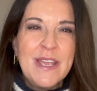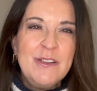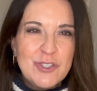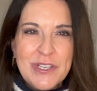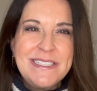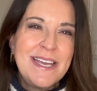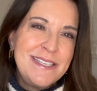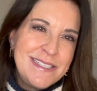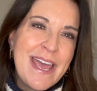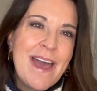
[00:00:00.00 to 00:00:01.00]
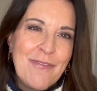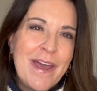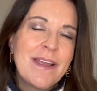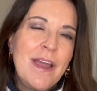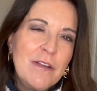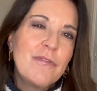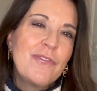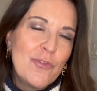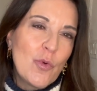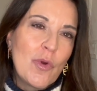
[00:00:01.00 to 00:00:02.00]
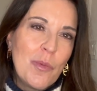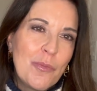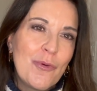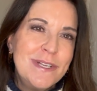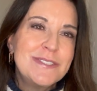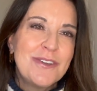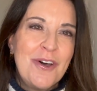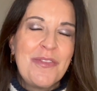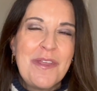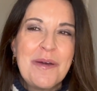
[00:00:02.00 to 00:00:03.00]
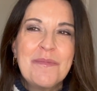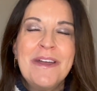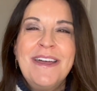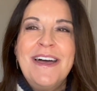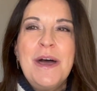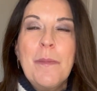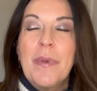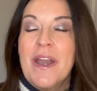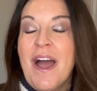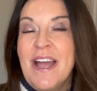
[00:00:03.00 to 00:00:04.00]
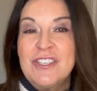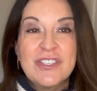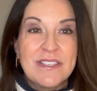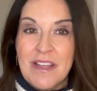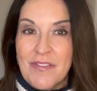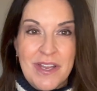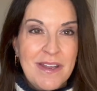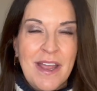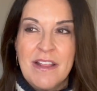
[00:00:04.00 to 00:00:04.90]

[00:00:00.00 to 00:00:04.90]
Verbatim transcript: they usually tended to have that kind of floral print on them. But I just love it. I